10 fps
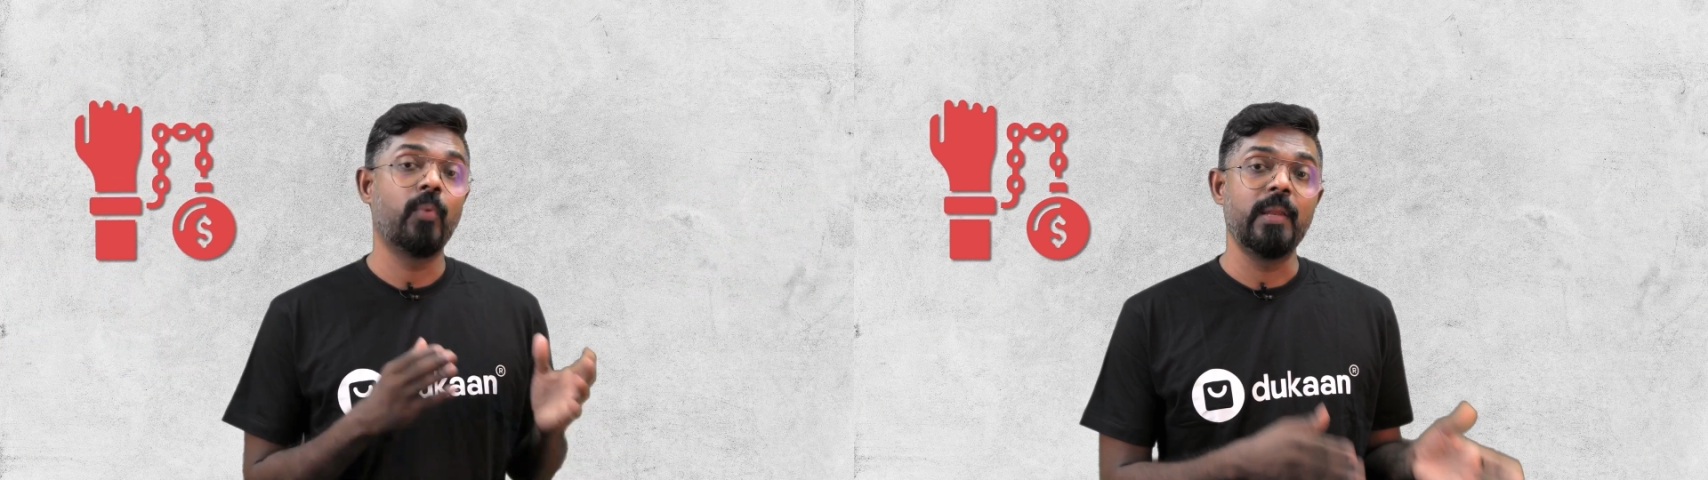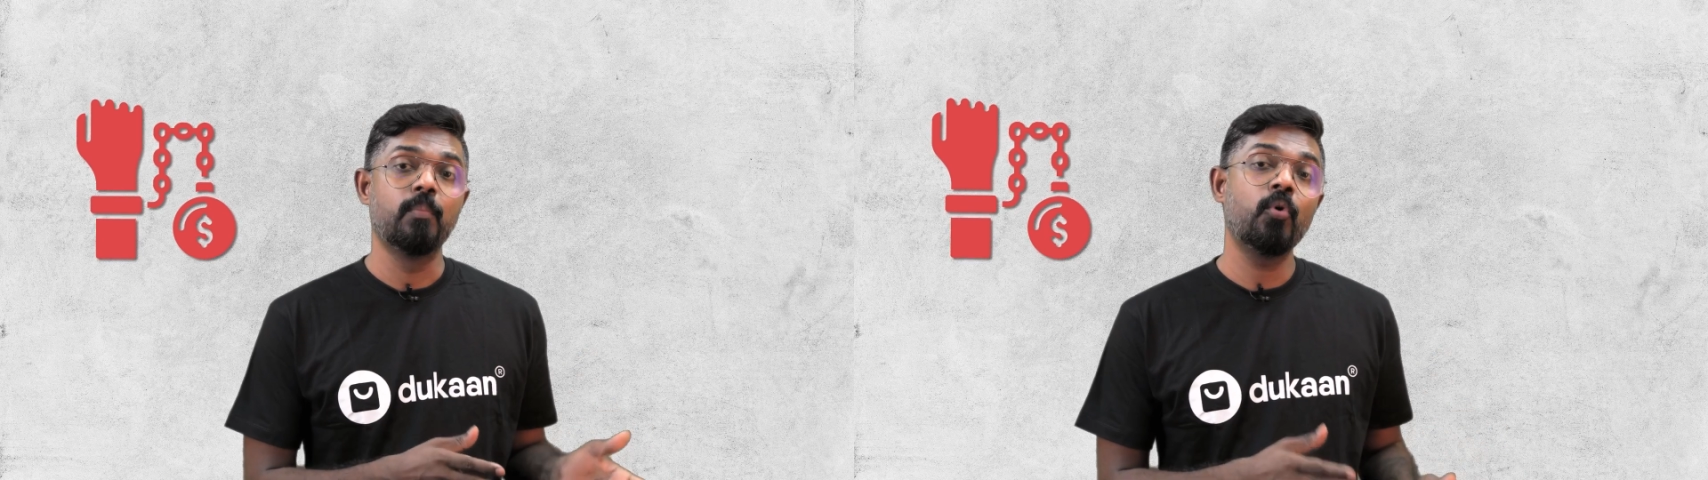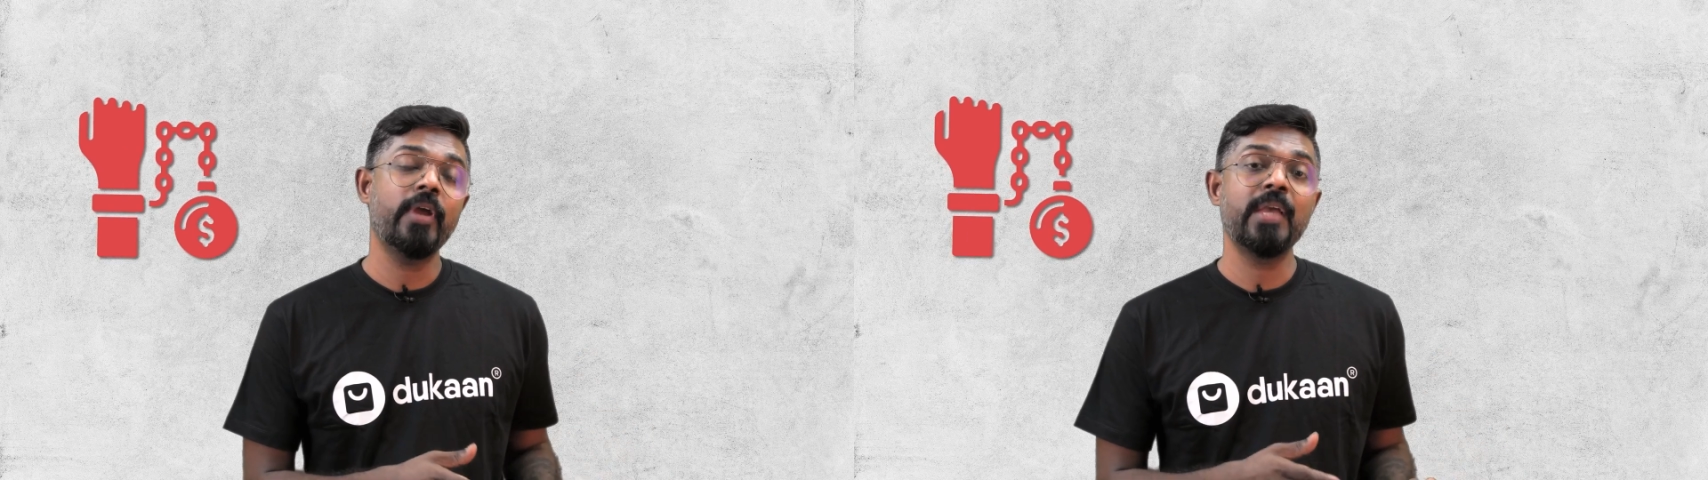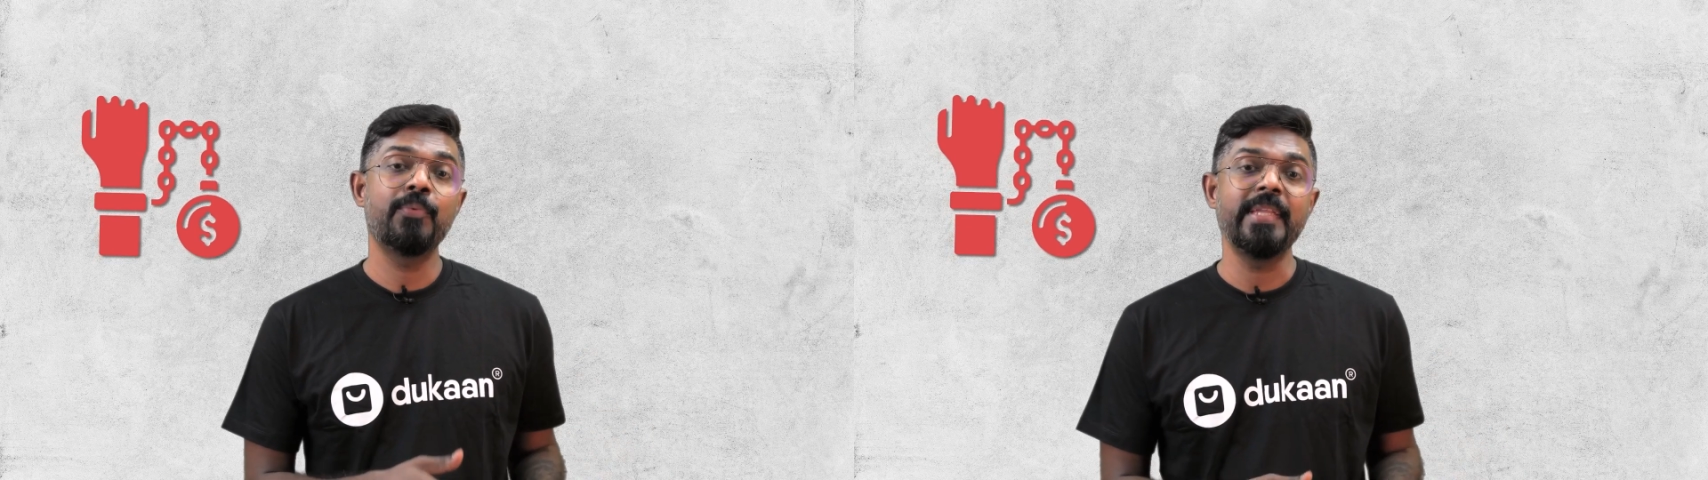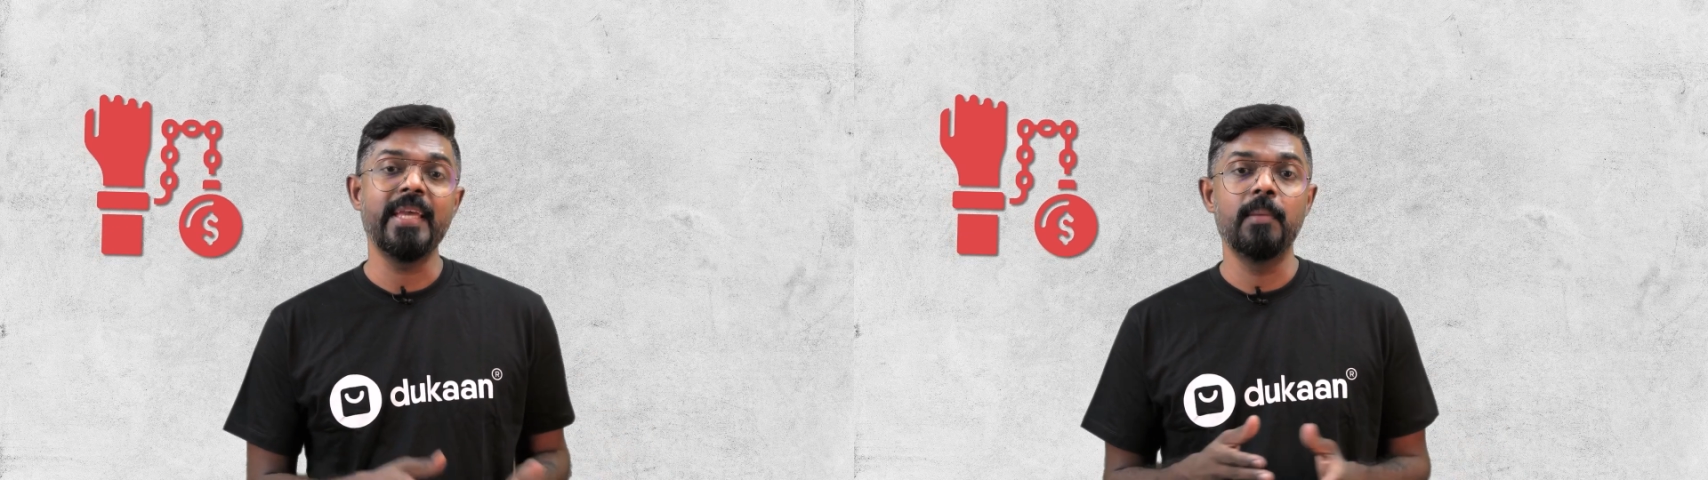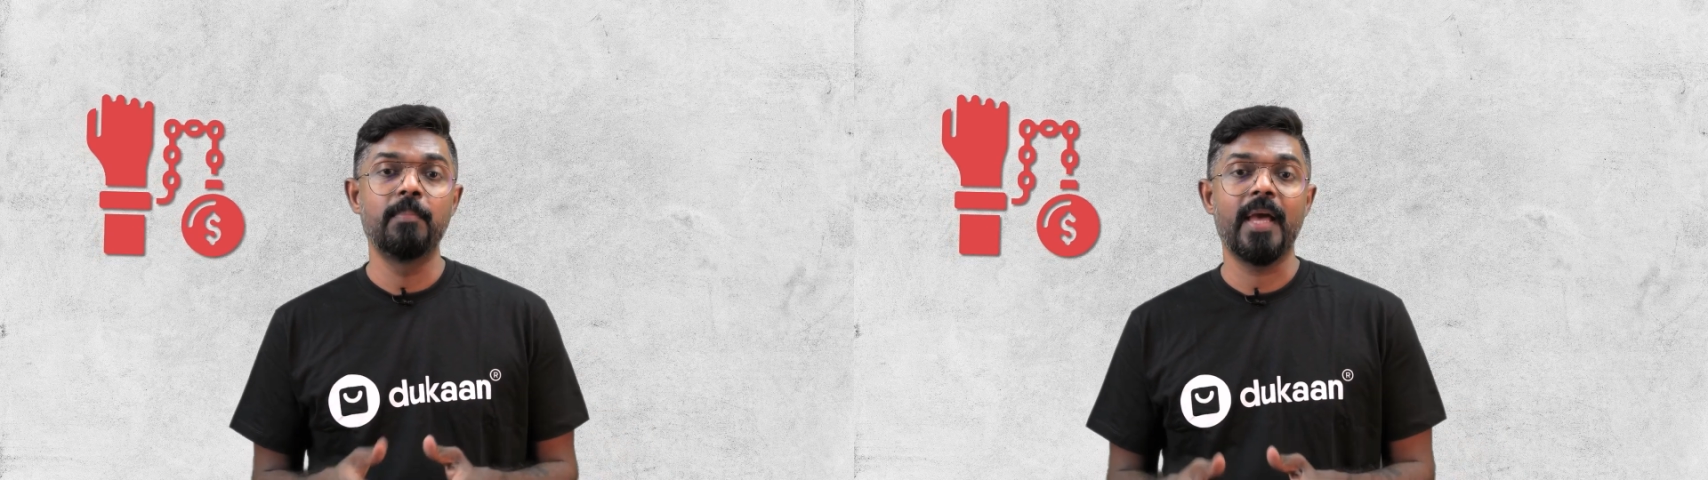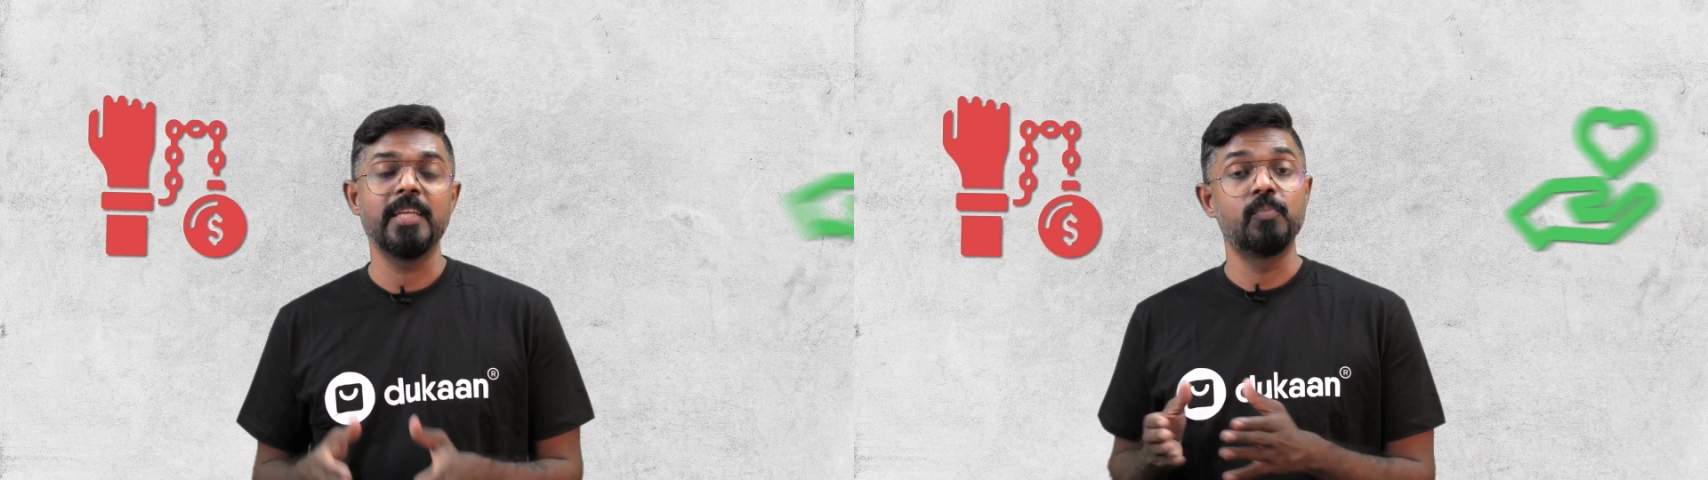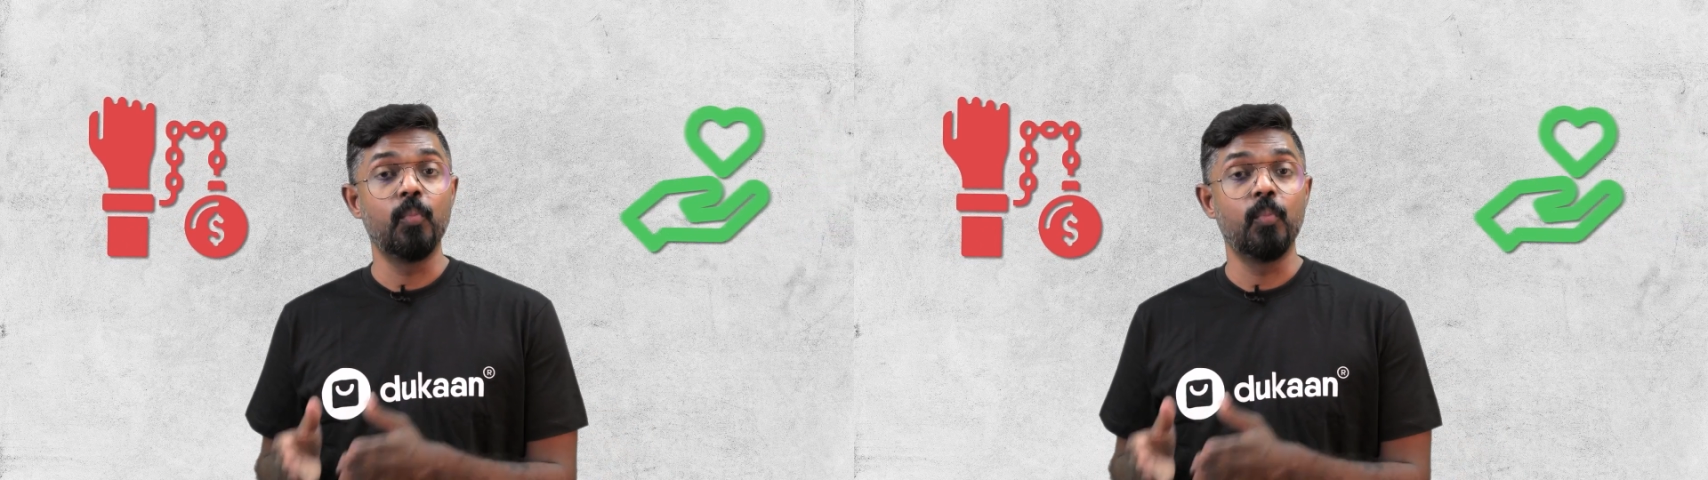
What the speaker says: while more equity implies